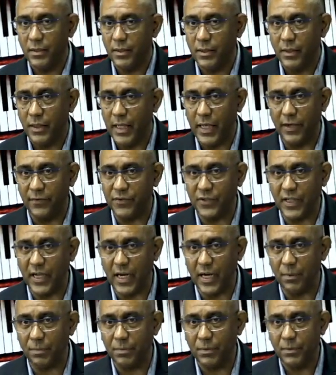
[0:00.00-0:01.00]
F
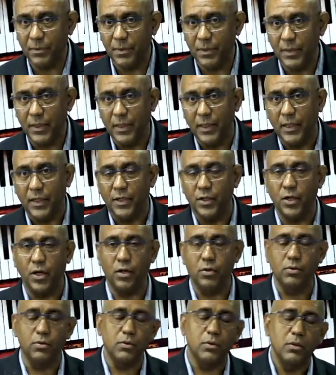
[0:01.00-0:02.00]
sharp.
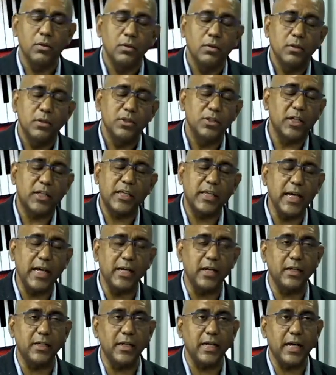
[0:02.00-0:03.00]
Now, you
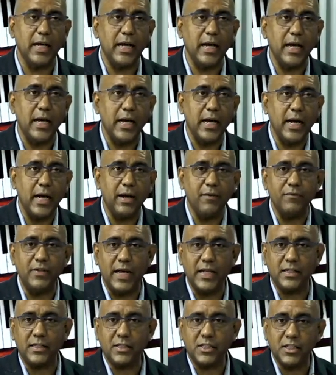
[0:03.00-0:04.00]
cannot have
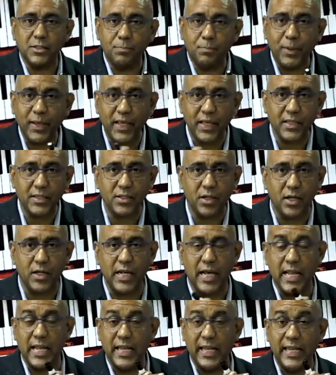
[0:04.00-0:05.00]
that space or
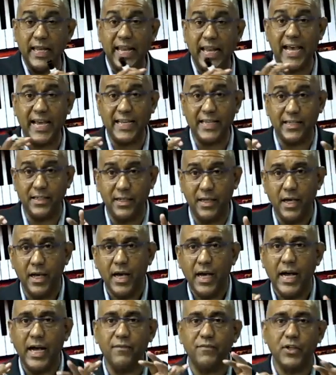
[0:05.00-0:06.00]
that line
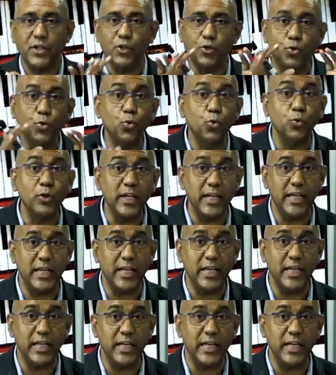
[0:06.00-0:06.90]
having 2 names.